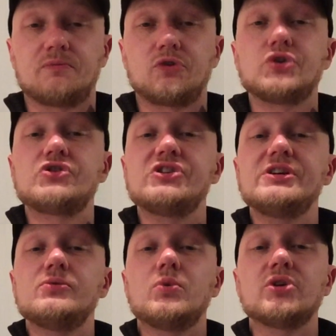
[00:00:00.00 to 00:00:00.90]
To
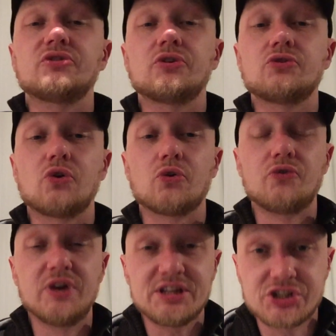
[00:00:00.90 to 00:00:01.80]
see what an
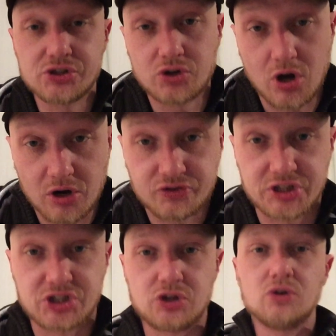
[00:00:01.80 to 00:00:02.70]
original
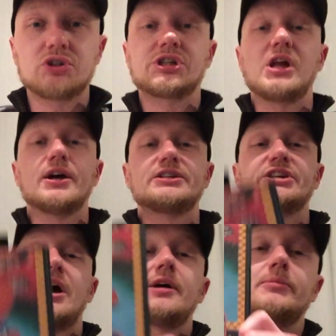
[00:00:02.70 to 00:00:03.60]
cartridge looks
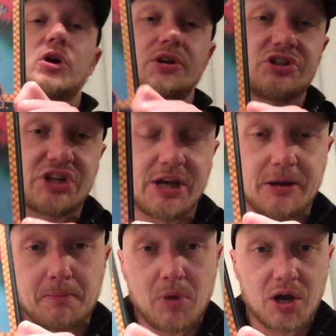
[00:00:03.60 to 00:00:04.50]
like, I'm gonna
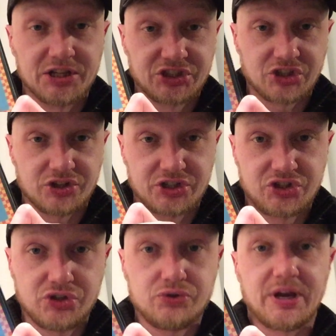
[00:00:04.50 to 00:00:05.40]
take my Sonic
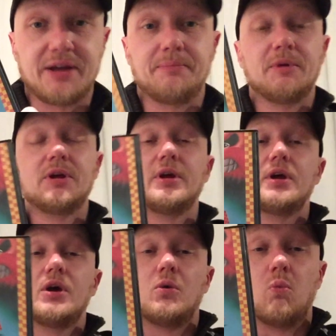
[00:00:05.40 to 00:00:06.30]
2 game.
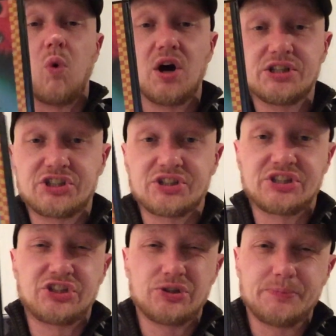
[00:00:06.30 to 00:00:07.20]
Why
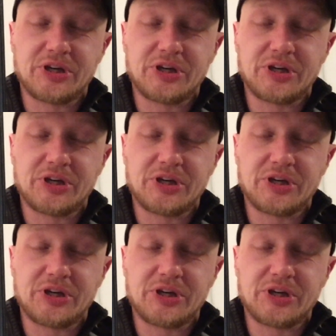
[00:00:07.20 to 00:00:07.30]
Sonic 2?